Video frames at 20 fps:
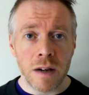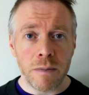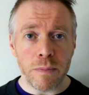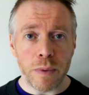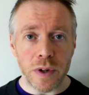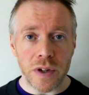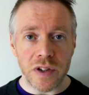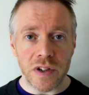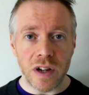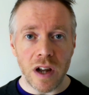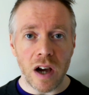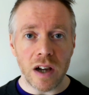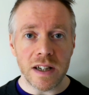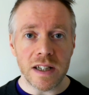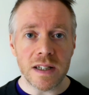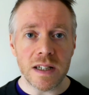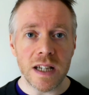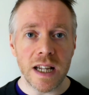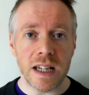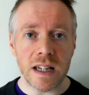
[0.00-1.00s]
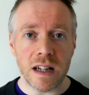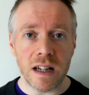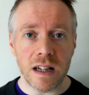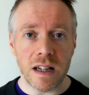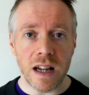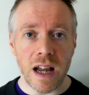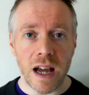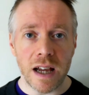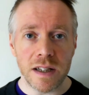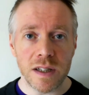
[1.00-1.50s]
but not as
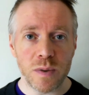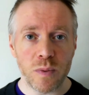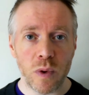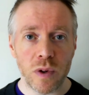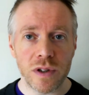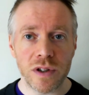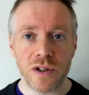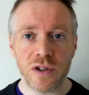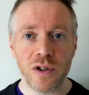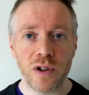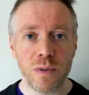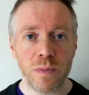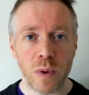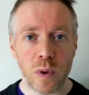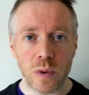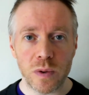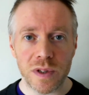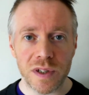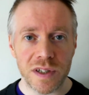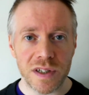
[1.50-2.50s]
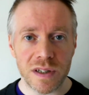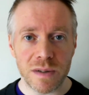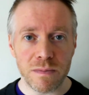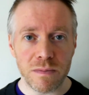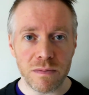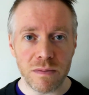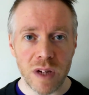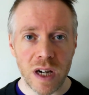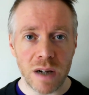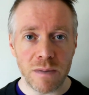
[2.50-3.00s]
little as 1 to 2 posts
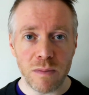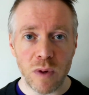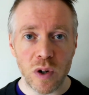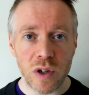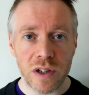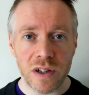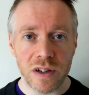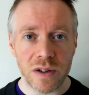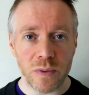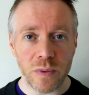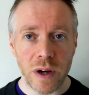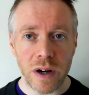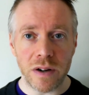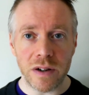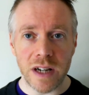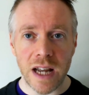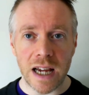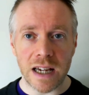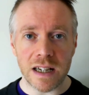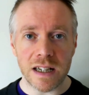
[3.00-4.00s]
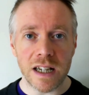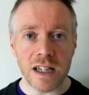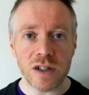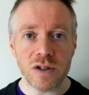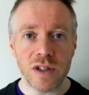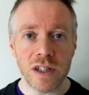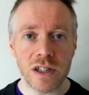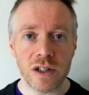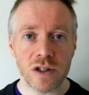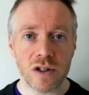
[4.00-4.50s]
a month, where that can
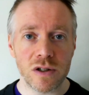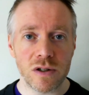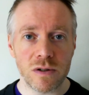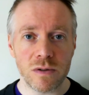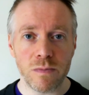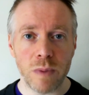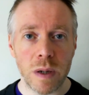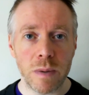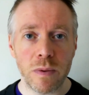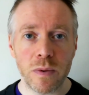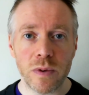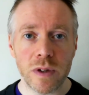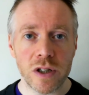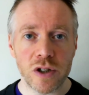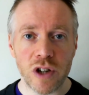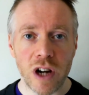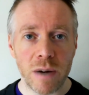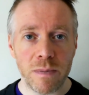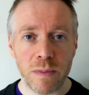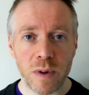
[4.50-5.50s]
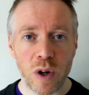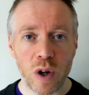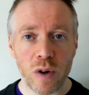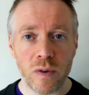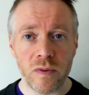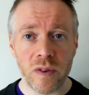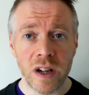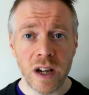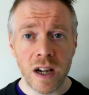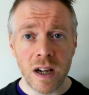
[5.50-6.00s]
literally just, people will drop
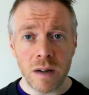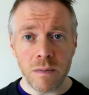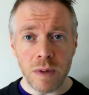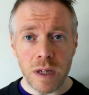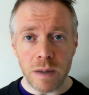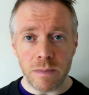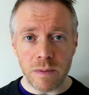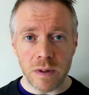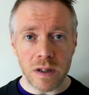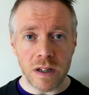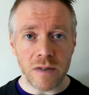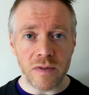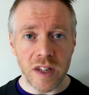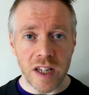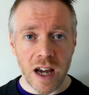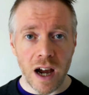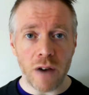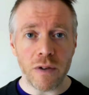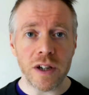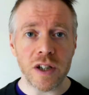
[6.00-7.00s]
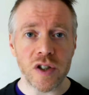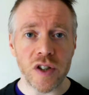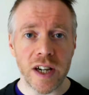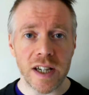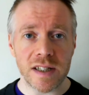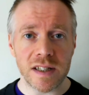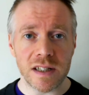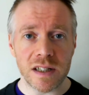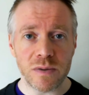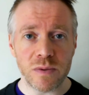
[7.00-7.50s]
off. People, if they are
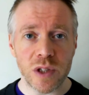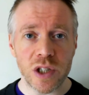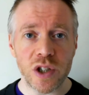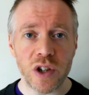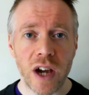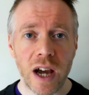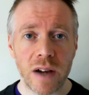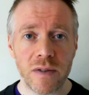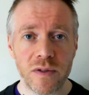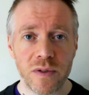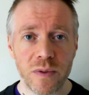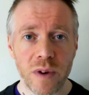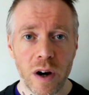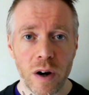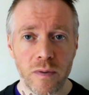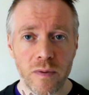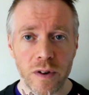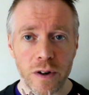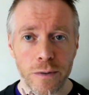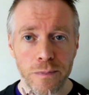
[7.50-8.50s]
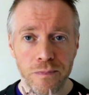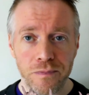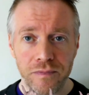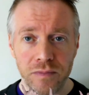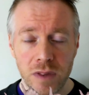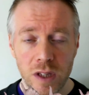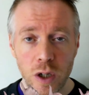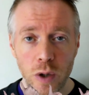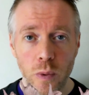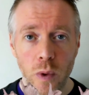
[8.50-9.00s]
interested in what you have to offer,
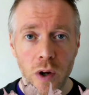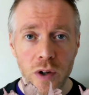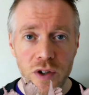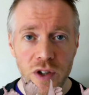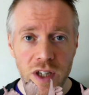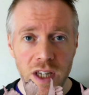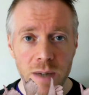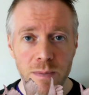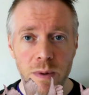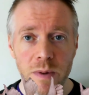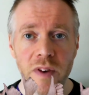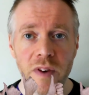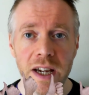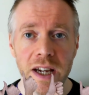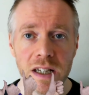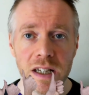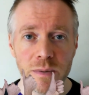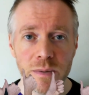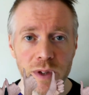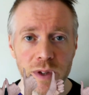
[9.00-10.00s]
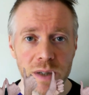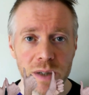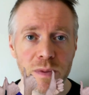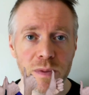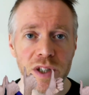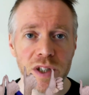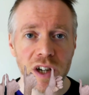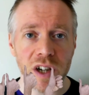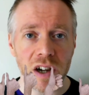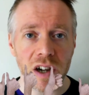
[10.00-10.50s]
you want to keep providing them with as
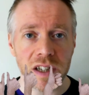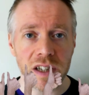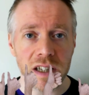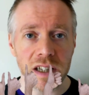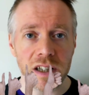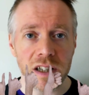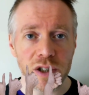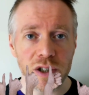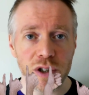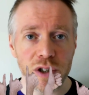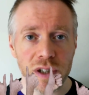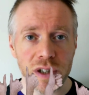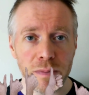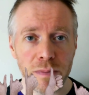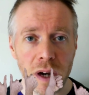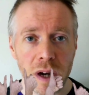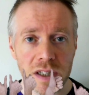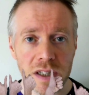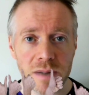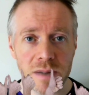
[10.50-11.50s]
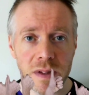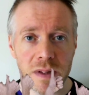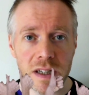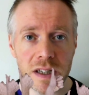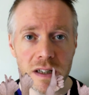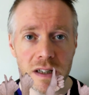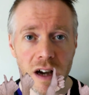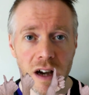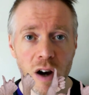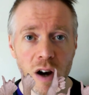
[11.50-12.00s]
much content as you can
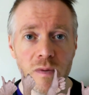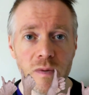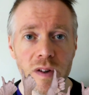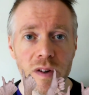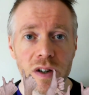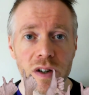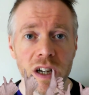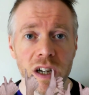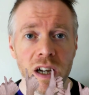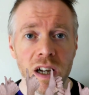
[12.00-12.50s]
possibly offer.